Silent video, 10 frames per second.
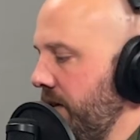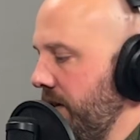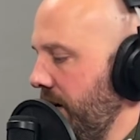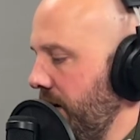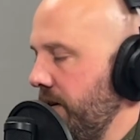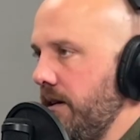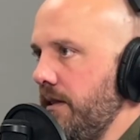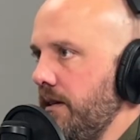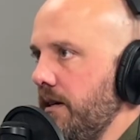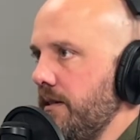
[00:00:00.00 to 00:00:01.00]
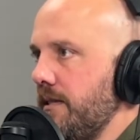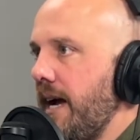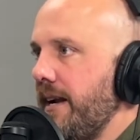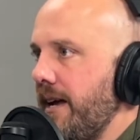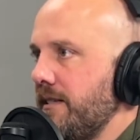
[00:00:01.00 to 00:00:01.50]
The
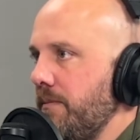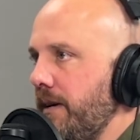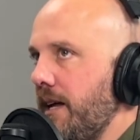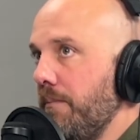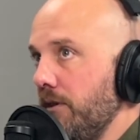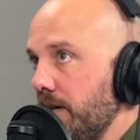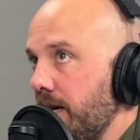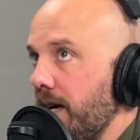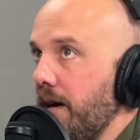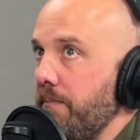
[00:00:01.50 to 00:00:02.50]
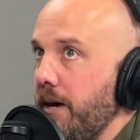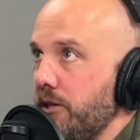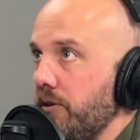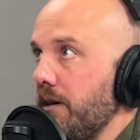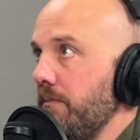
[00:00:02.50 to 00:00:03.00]
site estimate, I'm
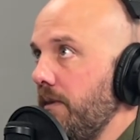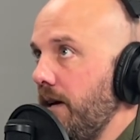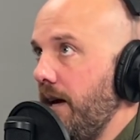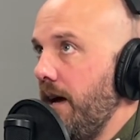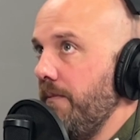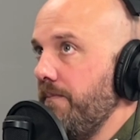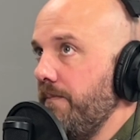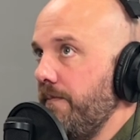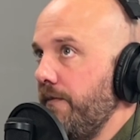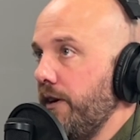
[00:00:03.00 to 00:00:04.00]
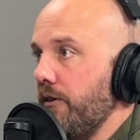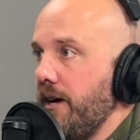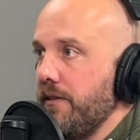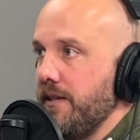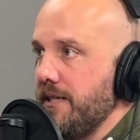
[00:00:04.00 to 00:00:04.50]
measuring, I'm figuring
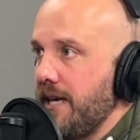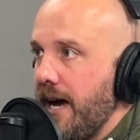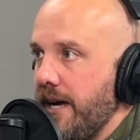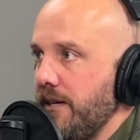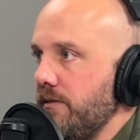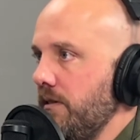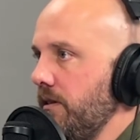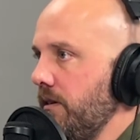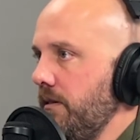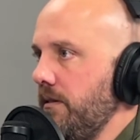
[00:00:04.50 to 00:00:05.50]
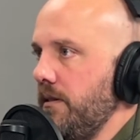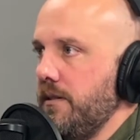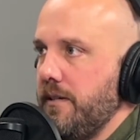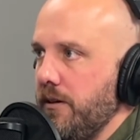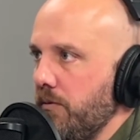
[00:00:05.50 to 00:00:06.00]
out the size, the
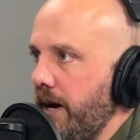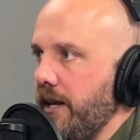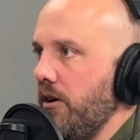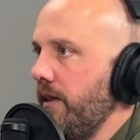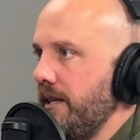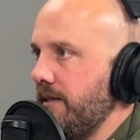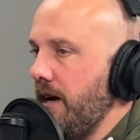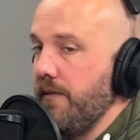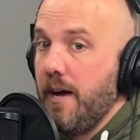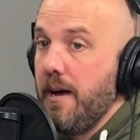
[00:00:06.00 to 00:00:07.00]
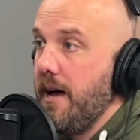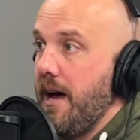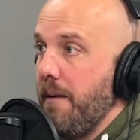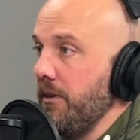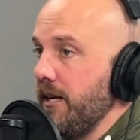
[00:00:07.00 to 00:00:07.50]
SEER rating, all that stuff.
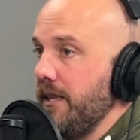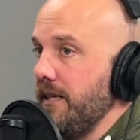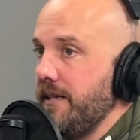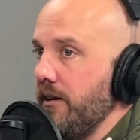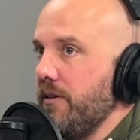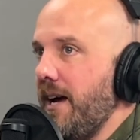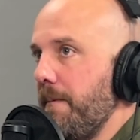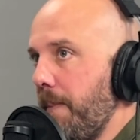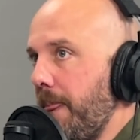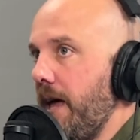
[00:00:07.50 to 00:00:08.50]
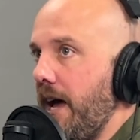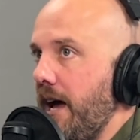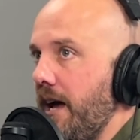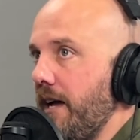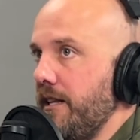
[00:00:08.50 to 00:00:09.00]
I'm looking at that saying, okay,
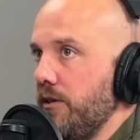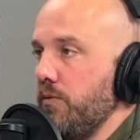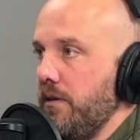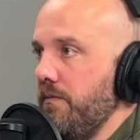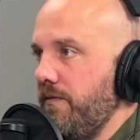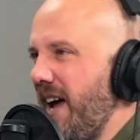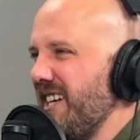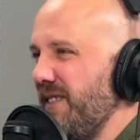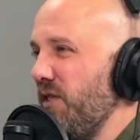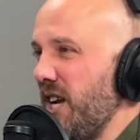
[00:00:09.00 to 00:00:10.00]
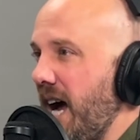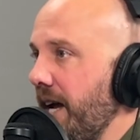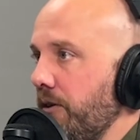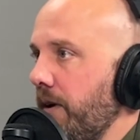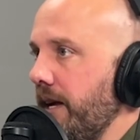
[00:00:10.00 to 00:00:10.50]
I did this one actually for
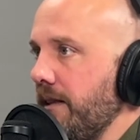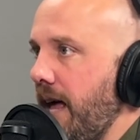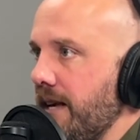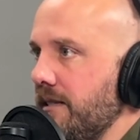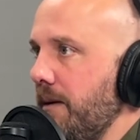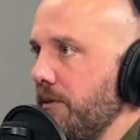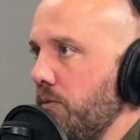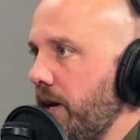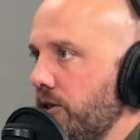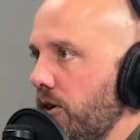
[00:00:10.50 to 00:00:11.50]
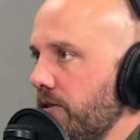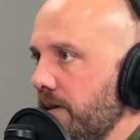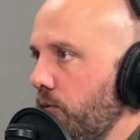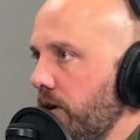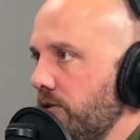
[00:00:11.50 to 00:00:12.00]
$9,000 last time is what I charged
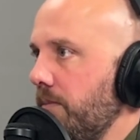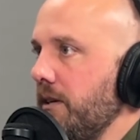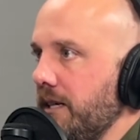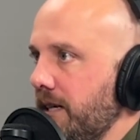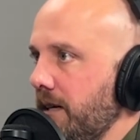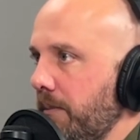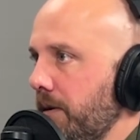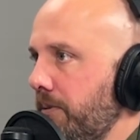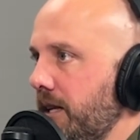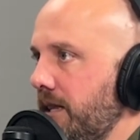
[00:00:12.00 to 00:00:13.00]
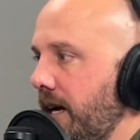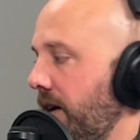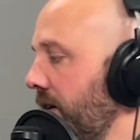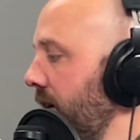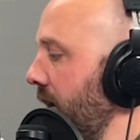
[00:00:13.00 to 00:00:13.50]
someone. So I'm gonna put it
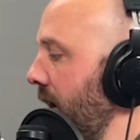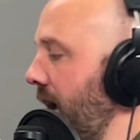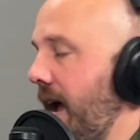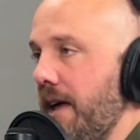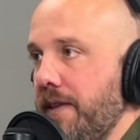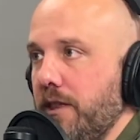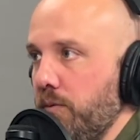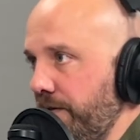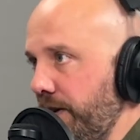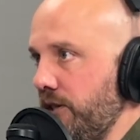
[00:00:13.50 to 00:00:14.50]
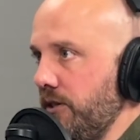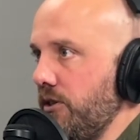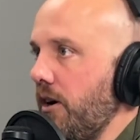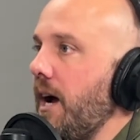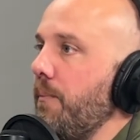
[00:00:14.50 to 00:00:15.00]
there. And then the revisions
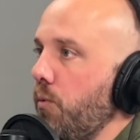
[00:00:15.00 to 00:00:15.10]
are I'm